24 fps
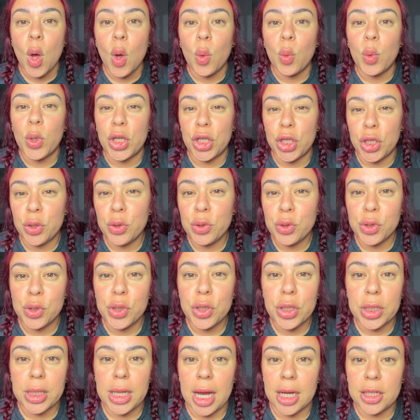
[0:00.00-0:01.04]
when you do
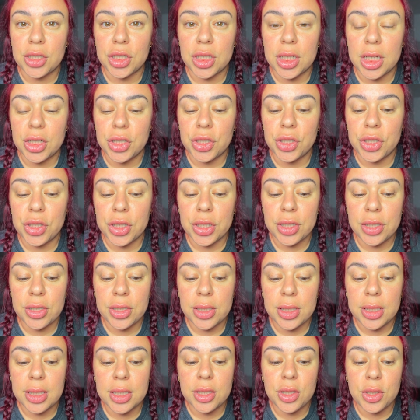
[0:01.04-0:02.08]
your lash
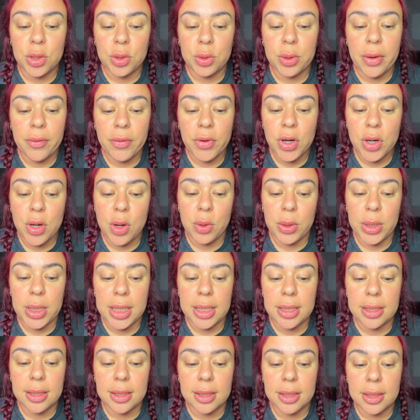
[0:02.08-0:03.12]
clusters, do you ever
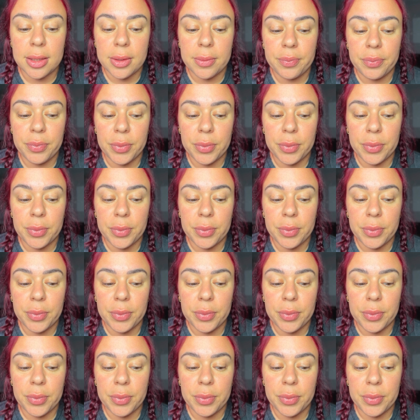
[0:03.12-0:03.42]
notice,